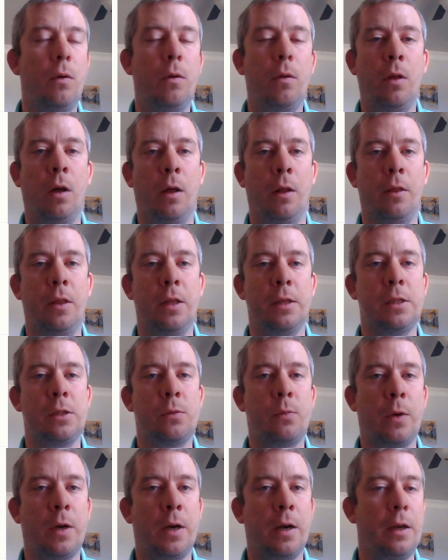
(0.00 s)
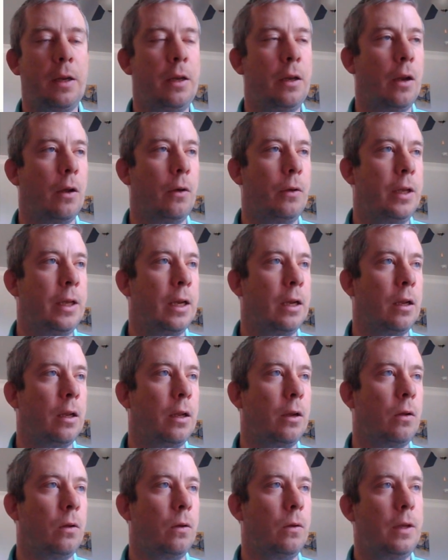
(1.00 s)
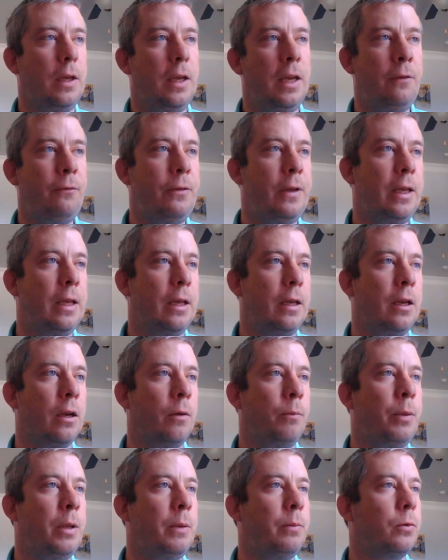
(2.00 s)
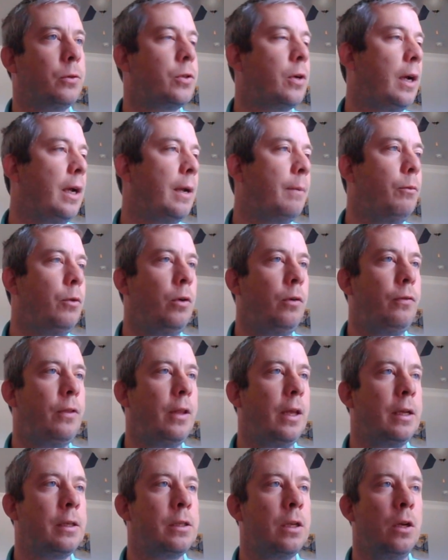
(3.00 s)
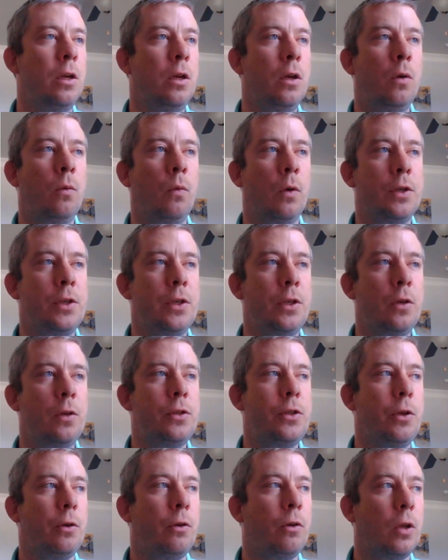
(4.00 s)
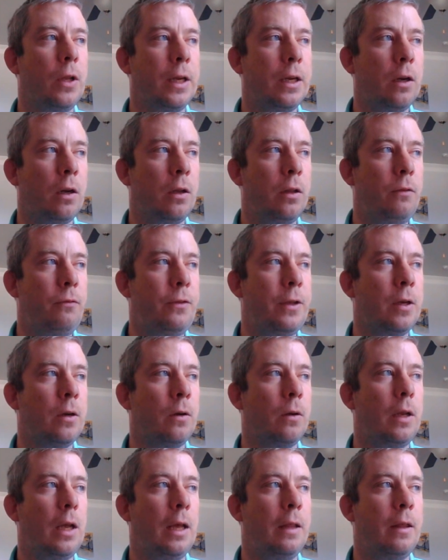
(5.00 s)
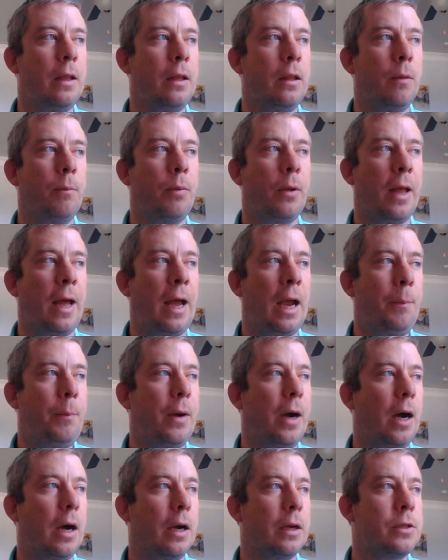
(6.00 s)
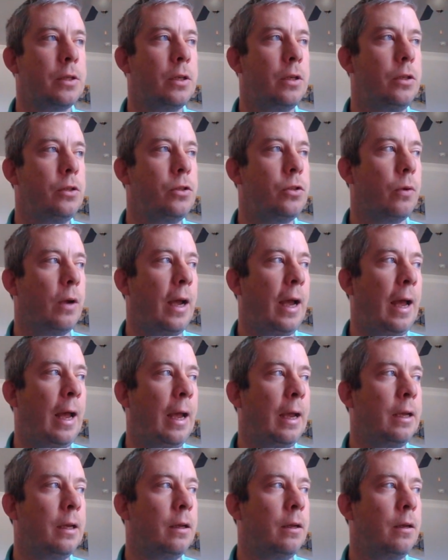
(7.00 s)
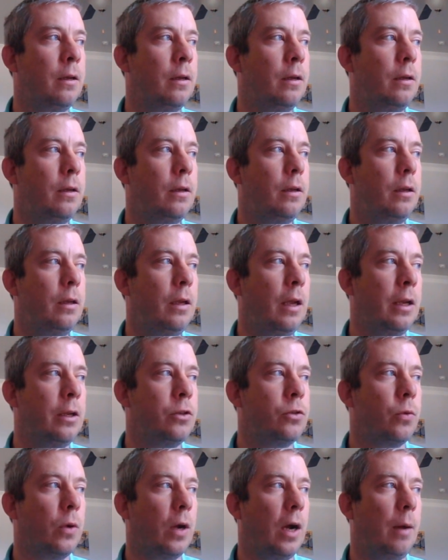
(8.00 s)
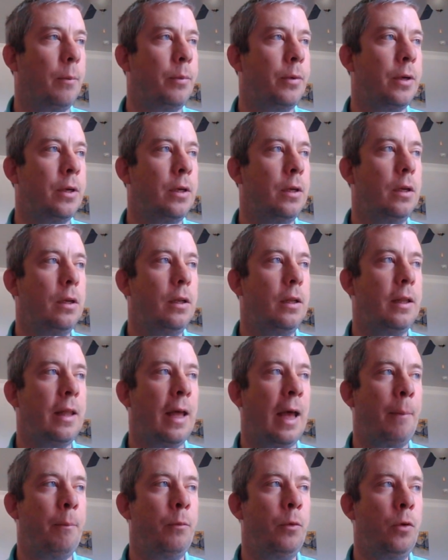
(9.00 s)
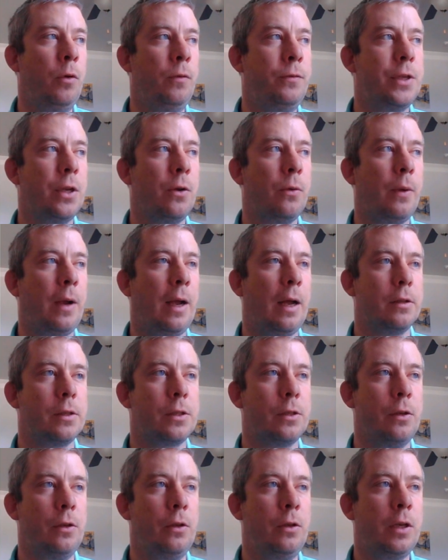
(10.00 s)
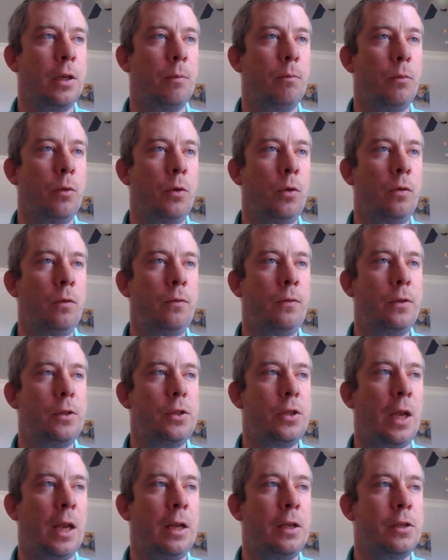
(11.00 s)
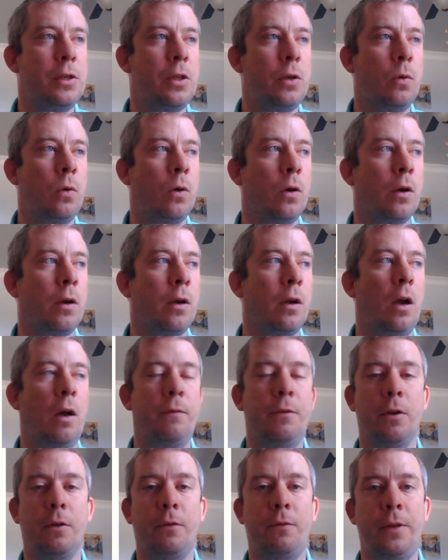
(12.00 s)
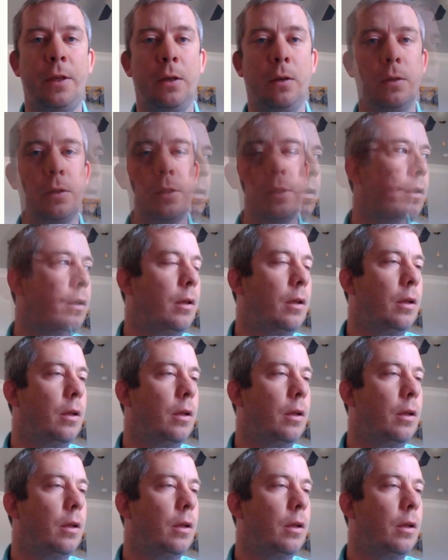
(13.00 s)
uh, this is where you know you get a little iffy in here. People try and move things. What you do is you click on the field and then the black box, drag and drop. That moves it around. So you can move, change the order of your fields.